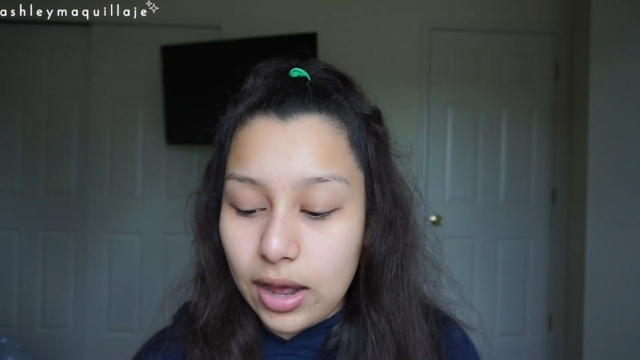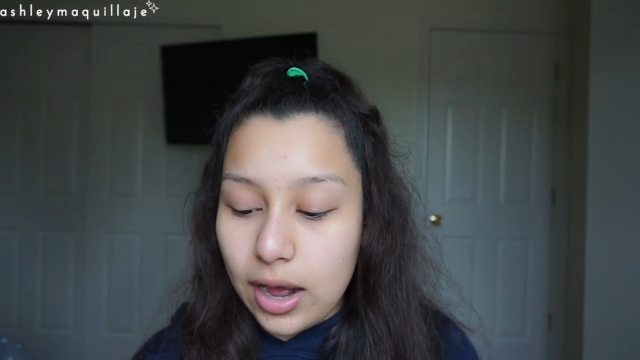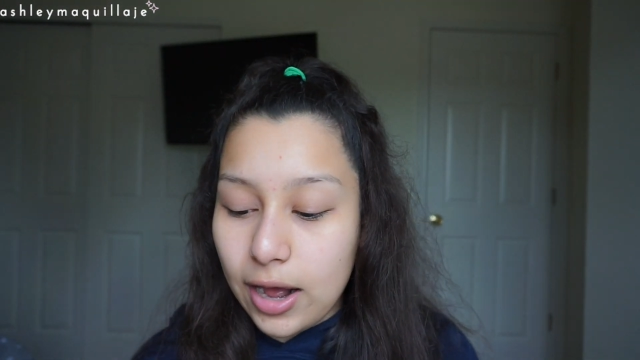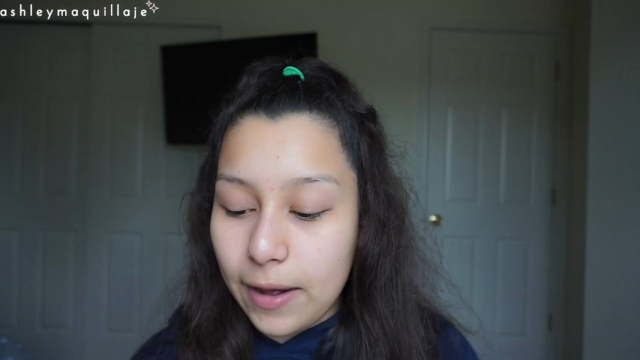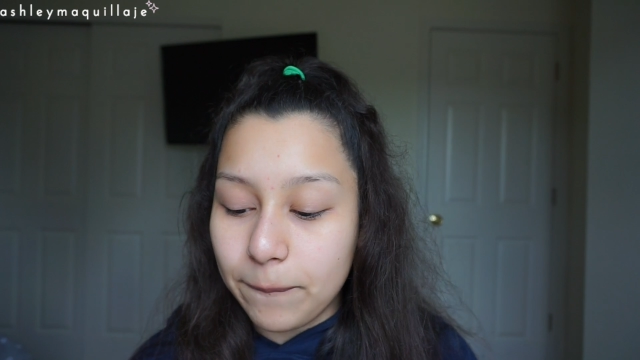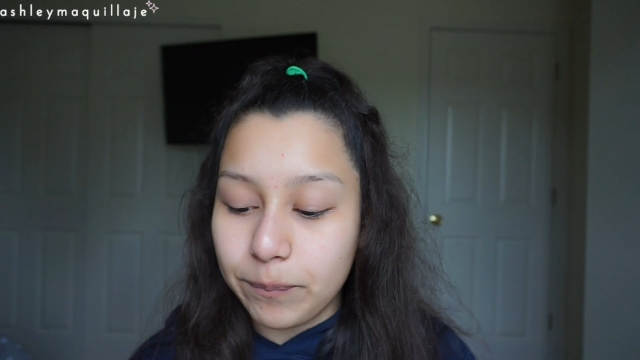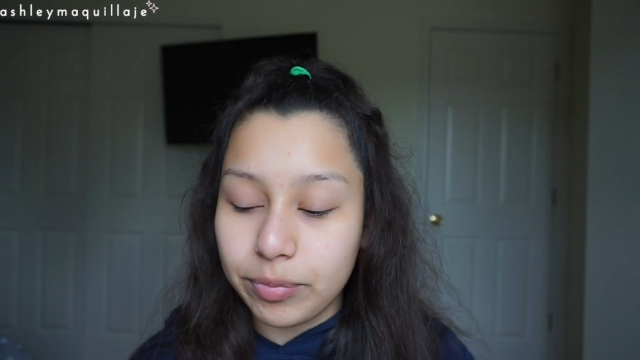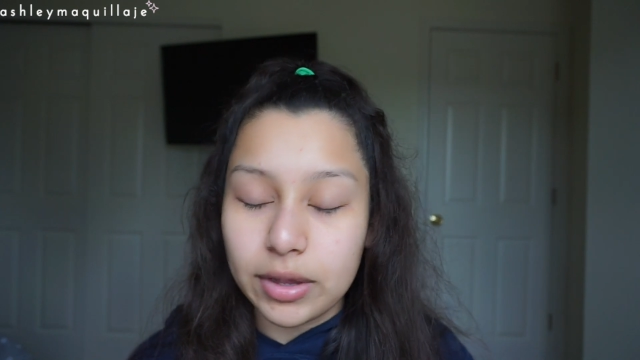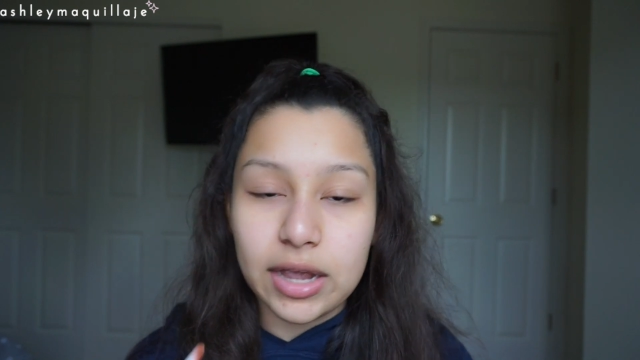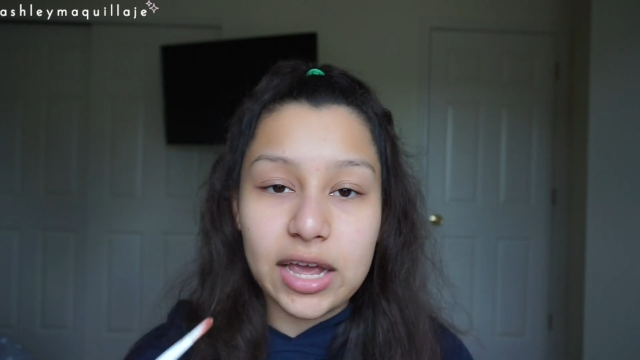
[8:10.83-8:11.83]

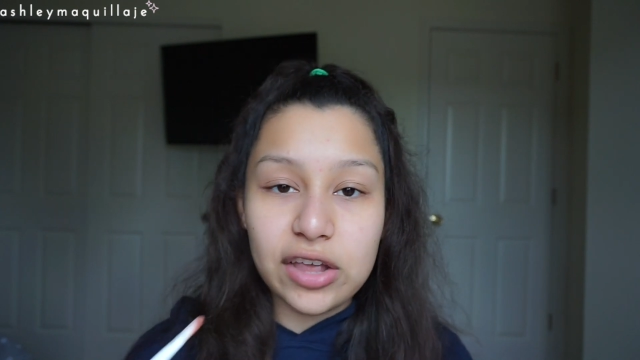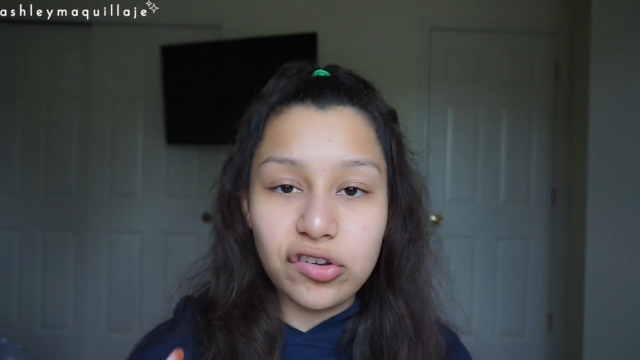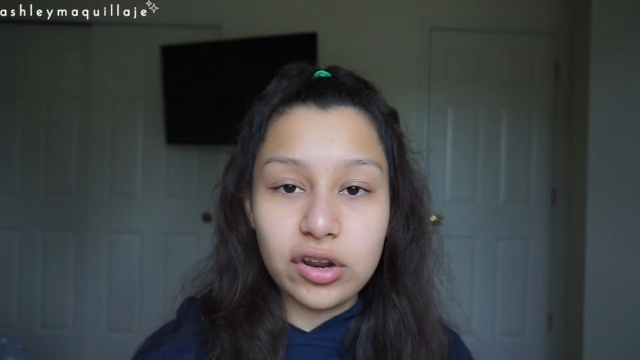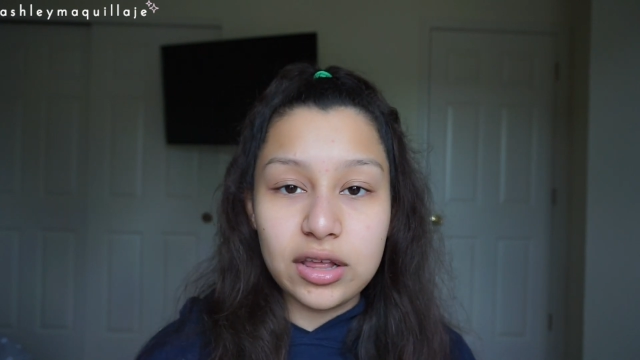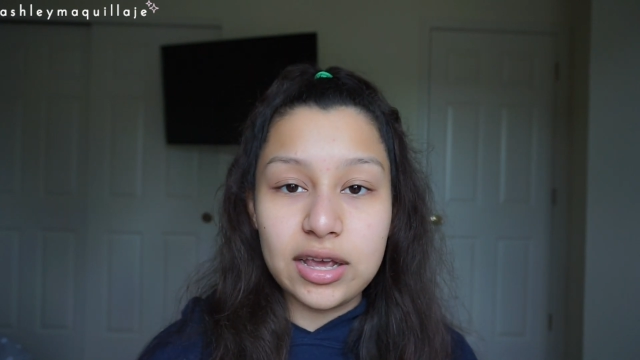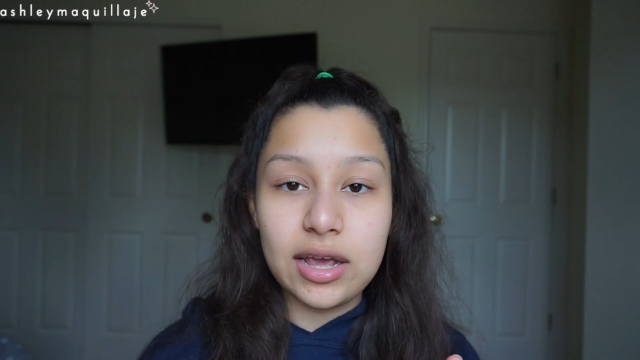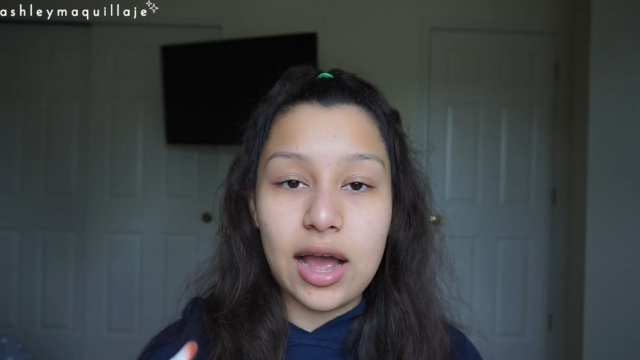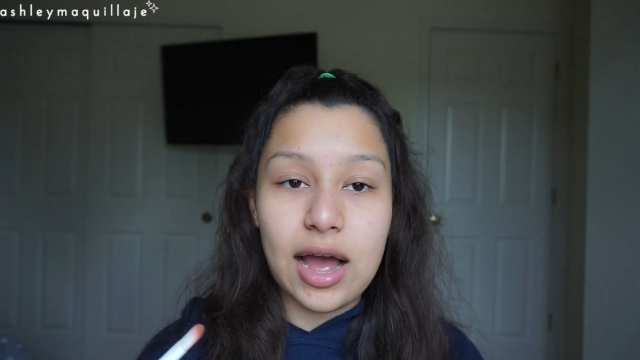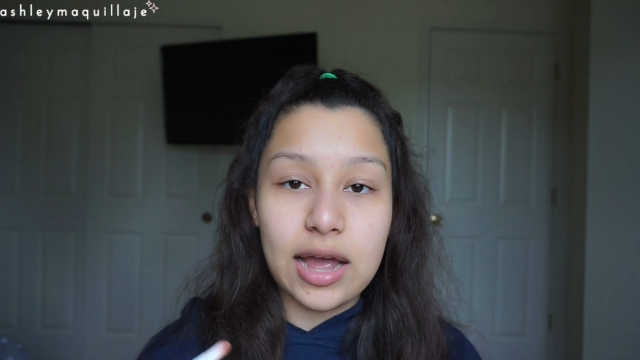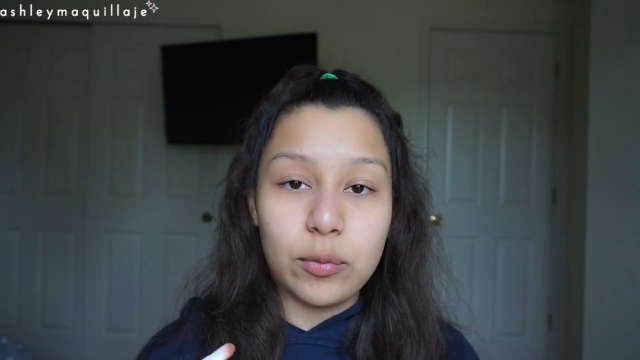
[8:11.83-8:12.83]
occasionally
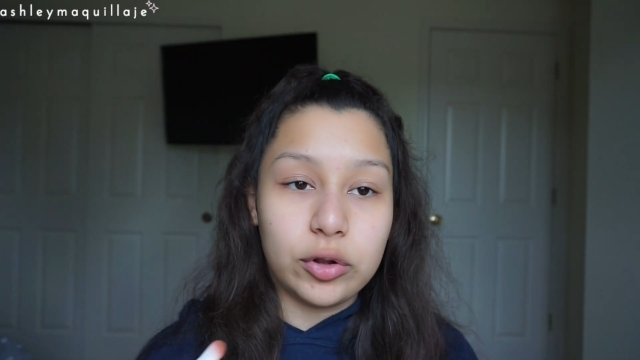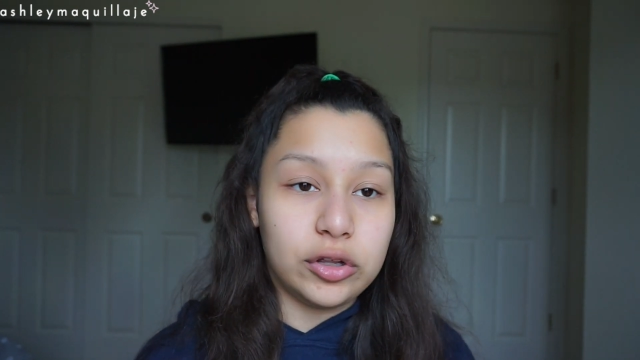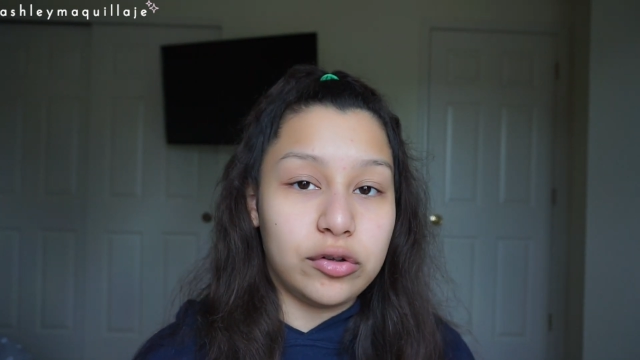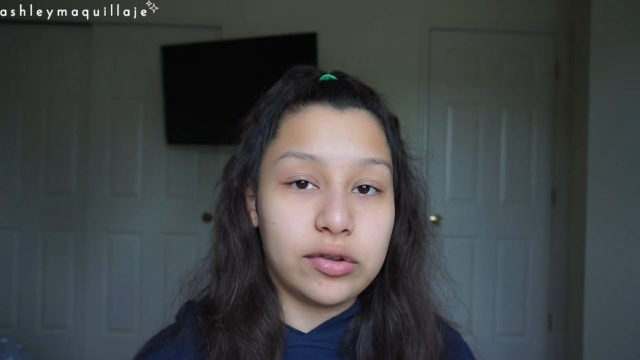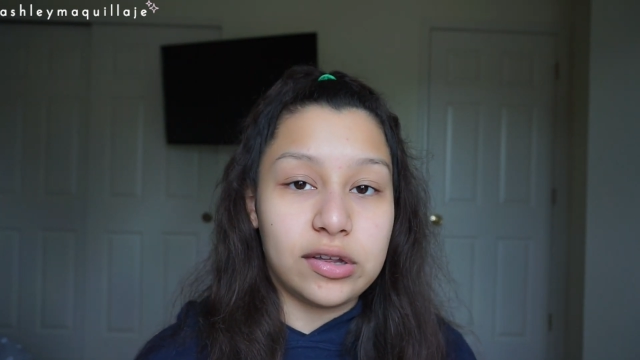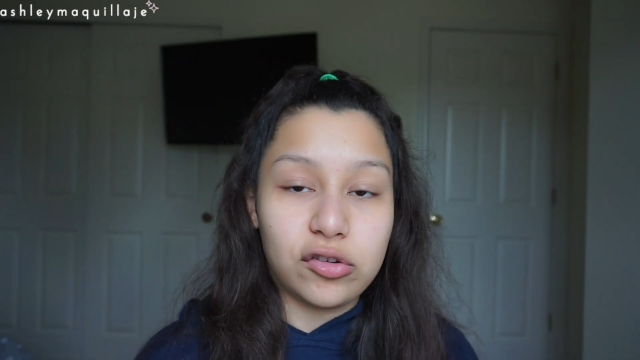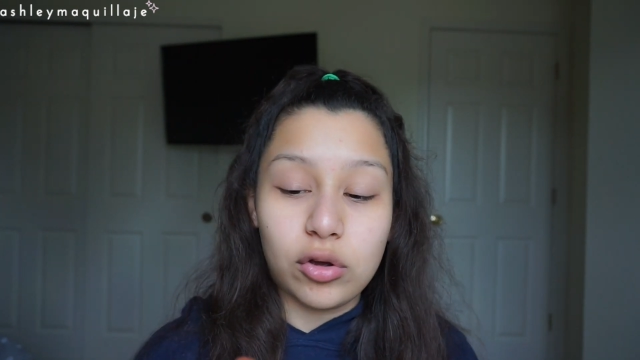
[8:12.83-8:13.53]
I will use it